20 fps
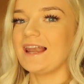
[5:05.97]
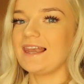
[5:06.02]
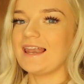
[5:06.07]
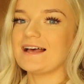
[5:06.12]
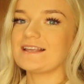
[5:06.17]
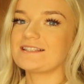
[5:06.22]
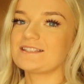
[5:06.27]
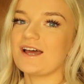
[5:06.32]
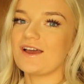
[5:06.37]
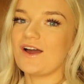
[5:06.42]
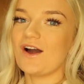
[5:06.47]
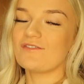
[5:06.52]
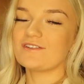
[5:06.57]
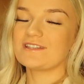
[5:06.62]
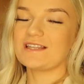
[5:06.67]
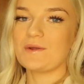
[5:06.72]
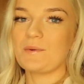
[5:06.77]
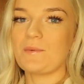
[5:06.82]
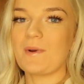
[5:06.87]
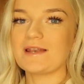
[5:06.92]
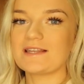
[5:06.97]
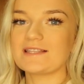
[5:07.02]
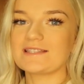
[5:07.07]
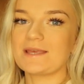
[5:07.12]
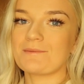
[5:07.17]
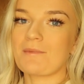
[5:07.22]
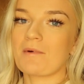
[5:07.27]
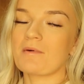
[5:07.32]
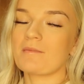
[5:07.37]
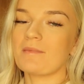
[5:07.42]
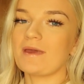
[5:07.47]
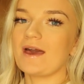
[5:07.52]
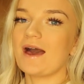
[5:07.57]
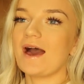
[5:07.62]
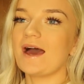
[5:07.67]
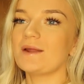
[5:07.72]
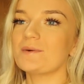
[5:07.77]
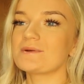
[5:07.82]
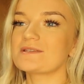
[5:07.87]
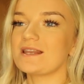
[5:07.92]
Last night obviously we went to see Mamma
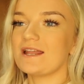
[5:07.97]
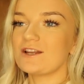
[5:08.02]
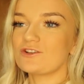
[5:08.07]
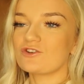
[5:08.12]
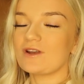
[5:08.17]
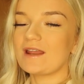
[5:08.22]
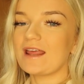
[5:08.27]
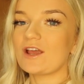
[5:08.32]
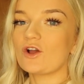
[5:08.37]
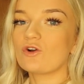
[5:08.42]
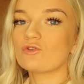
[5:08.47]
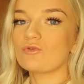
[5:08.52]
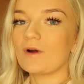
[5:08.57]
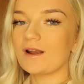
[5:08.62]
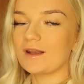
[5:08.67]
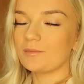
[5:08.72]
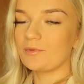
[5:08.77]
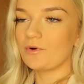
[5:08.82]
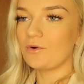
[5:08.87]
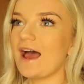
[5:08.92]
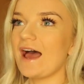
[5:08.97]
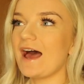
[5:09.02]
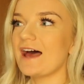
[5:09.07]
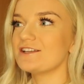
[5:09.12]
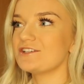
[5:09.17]
Mia and it was literally incredible.